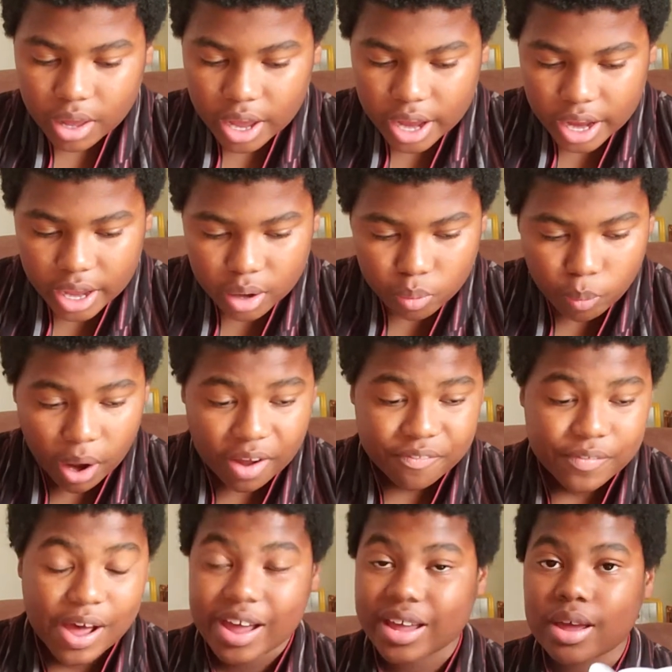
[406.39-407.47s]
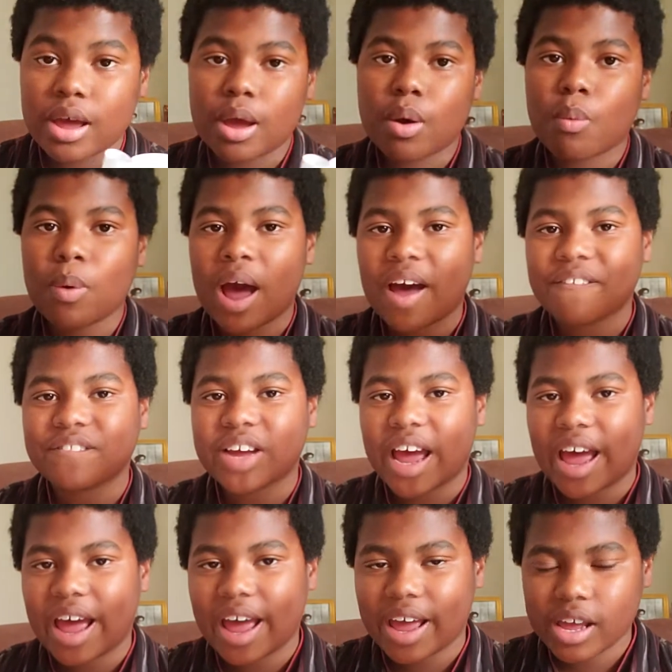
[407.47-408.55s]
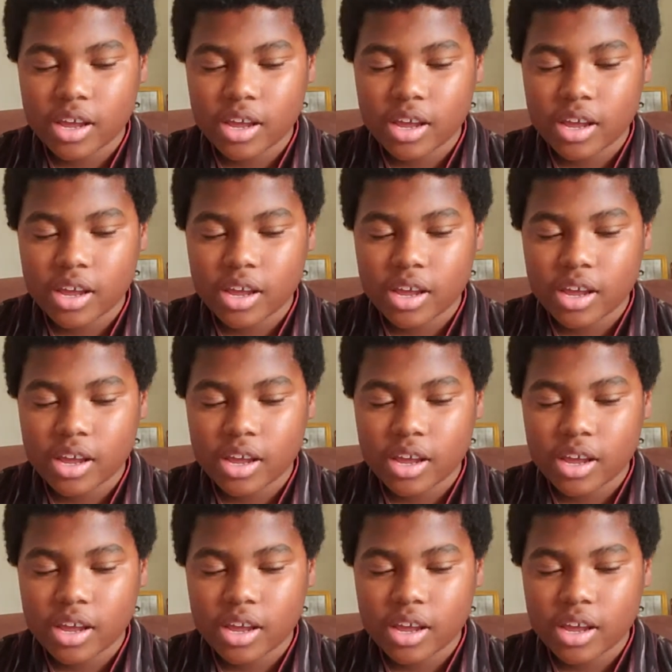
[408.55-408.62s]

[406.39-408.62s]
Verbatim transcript: And Wi-Fi, Wi-Fi,